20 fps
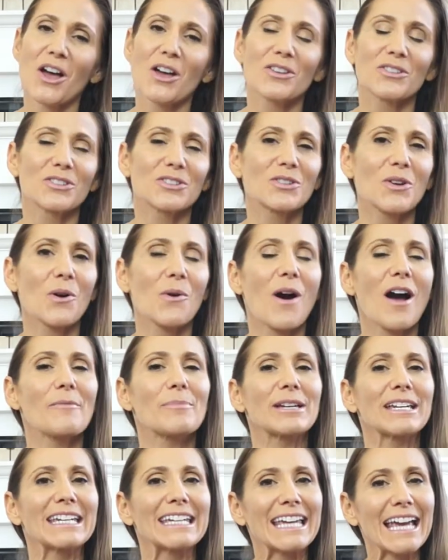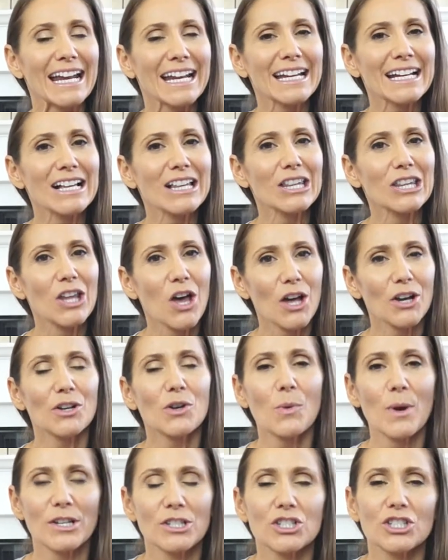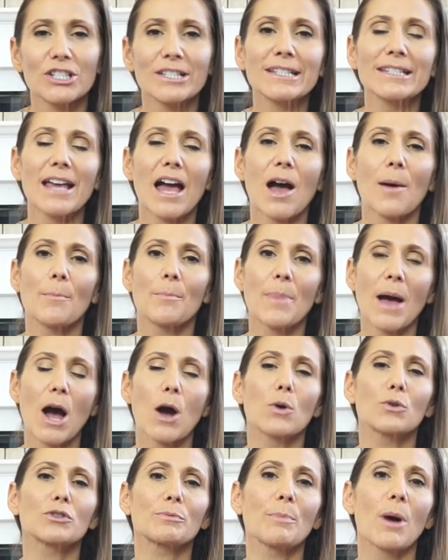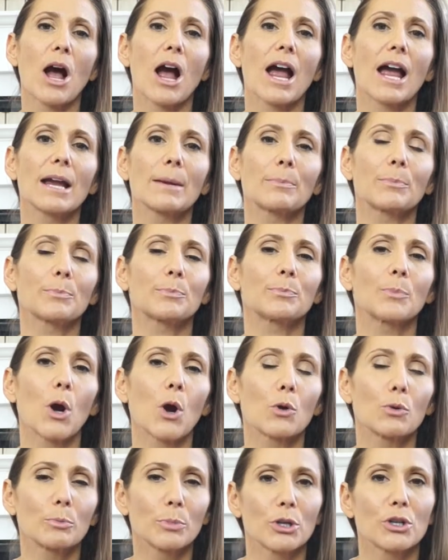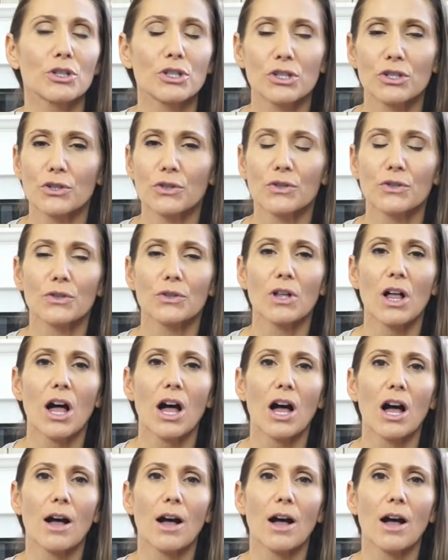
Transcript: So I've been getting a lot of questions about my own personal